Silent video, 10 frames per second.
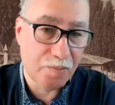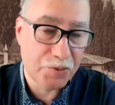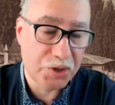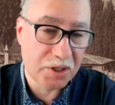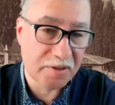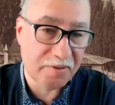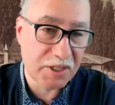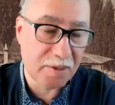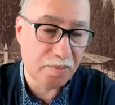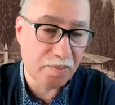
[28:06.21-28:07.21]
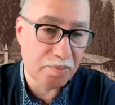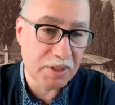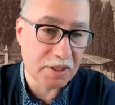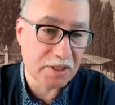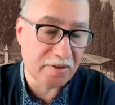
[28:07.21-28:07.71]
was removed from the
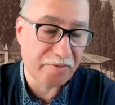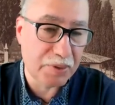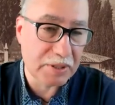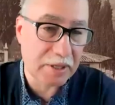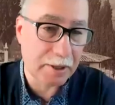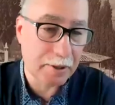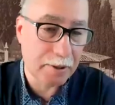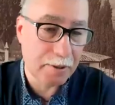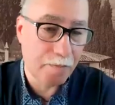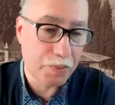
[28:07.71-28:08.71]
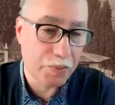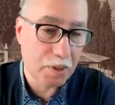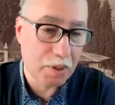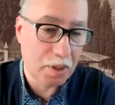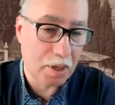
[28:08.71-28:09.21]
building of the
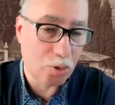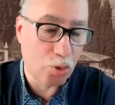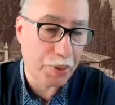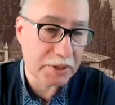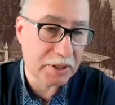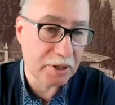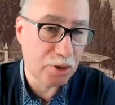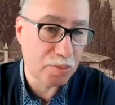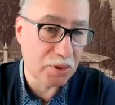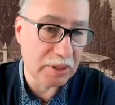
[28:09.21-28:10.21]
Crimean Tatar Mejlis